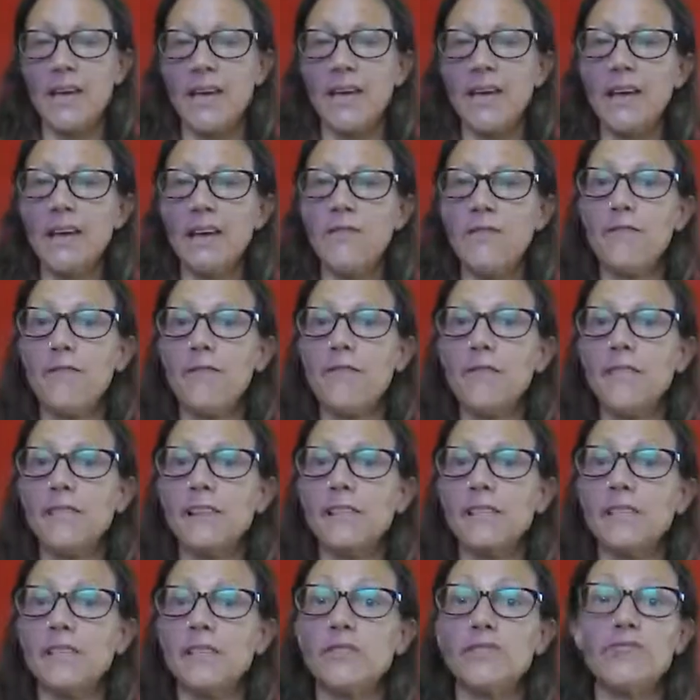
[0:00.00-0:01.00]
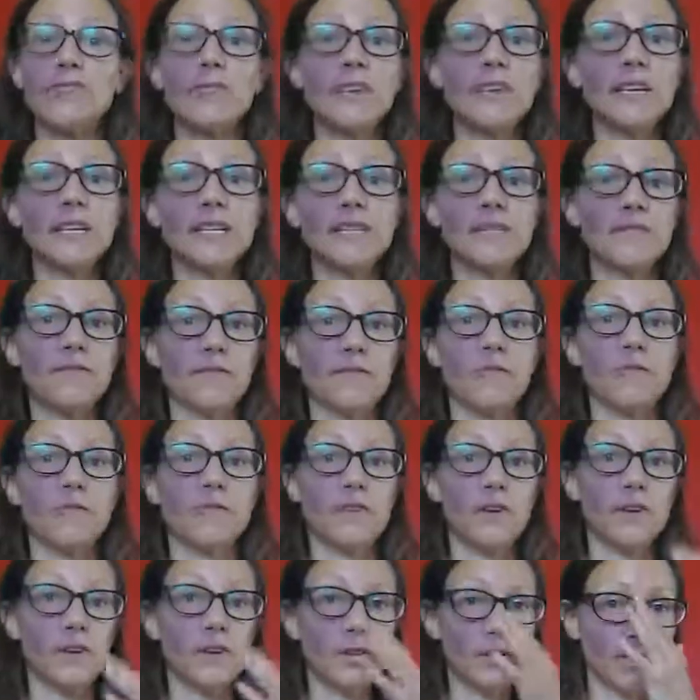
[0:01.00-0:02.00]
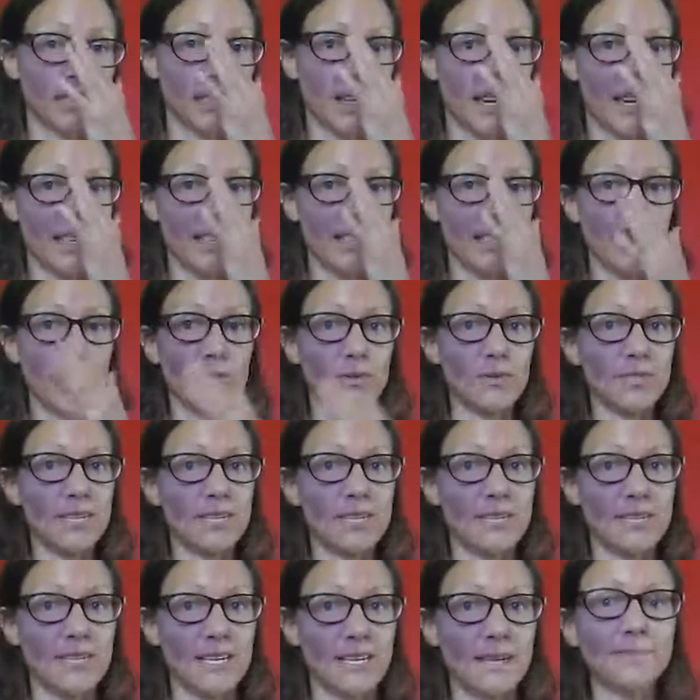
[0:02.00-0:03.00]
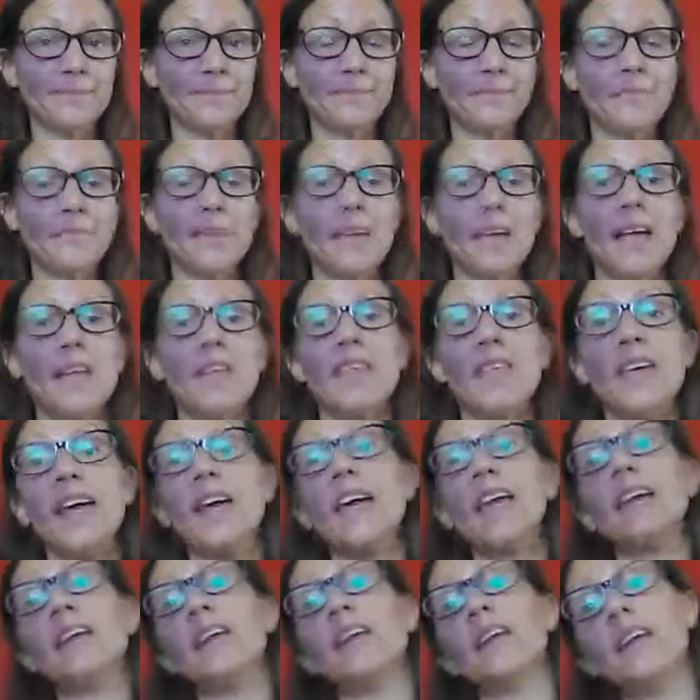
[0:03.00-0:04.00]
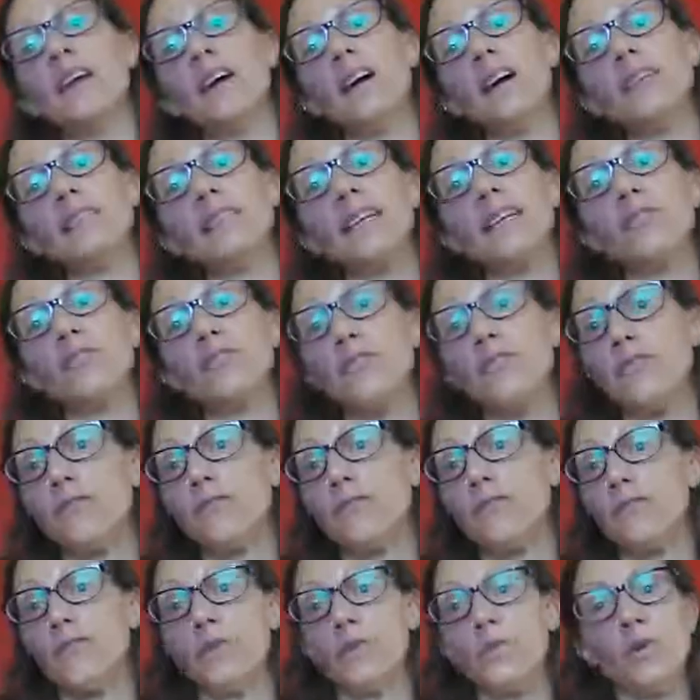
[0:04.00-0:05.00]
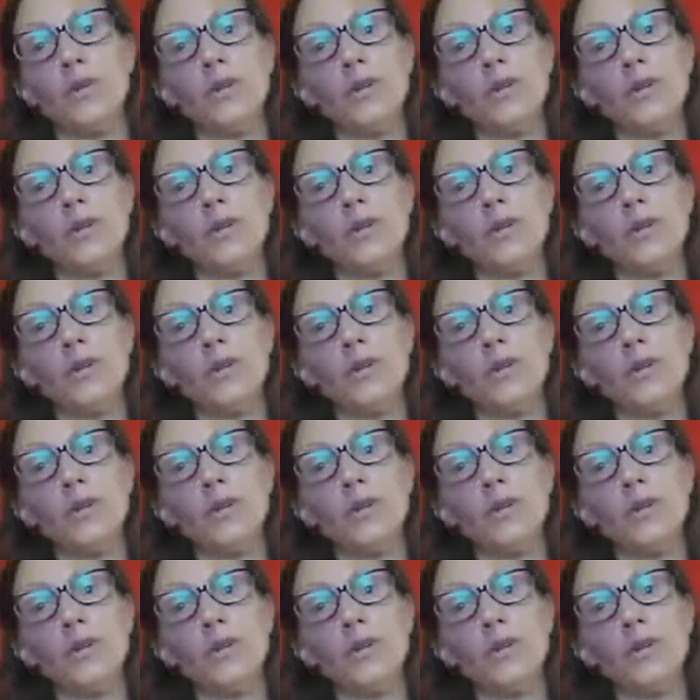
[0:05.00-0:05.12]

If this is really difficult for you, standing or sitting, then lie down on the floor.